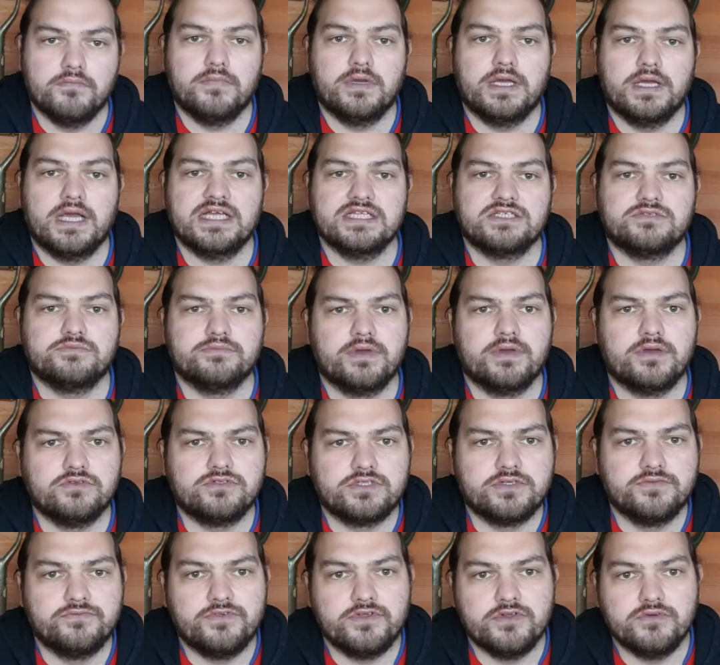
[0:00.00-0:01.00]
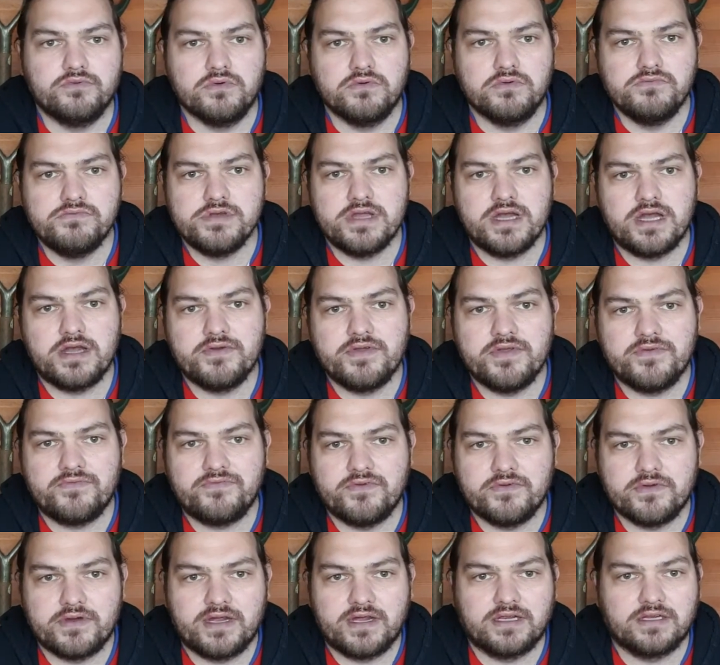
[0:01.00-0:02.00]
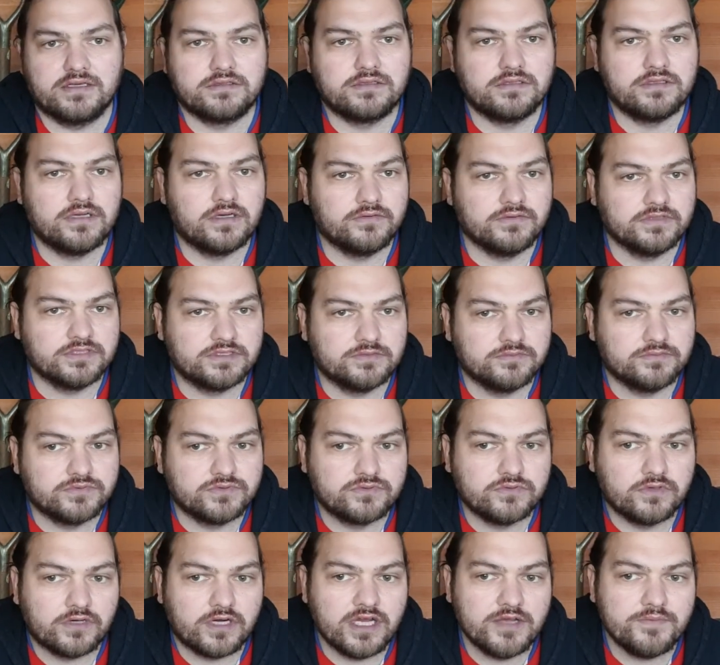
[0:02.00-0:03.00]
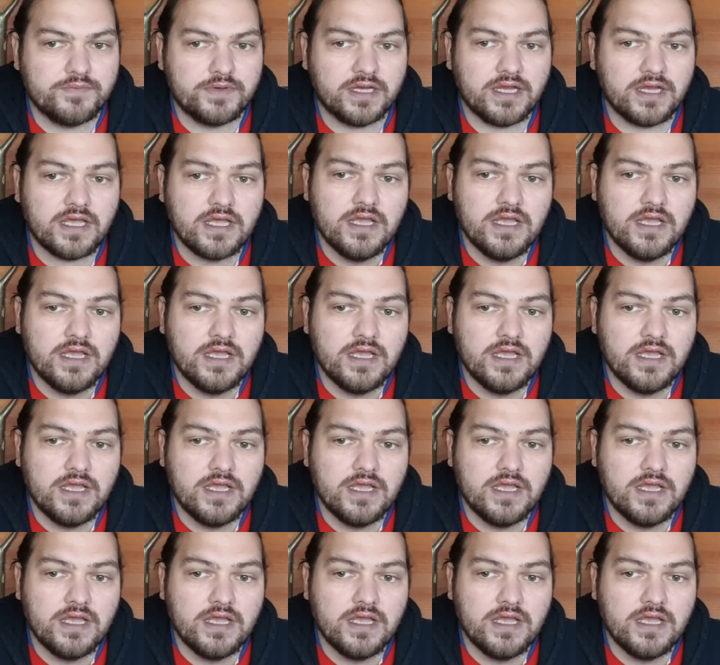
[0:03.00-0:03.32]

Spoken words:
As most of you will know, if you are a current subscriber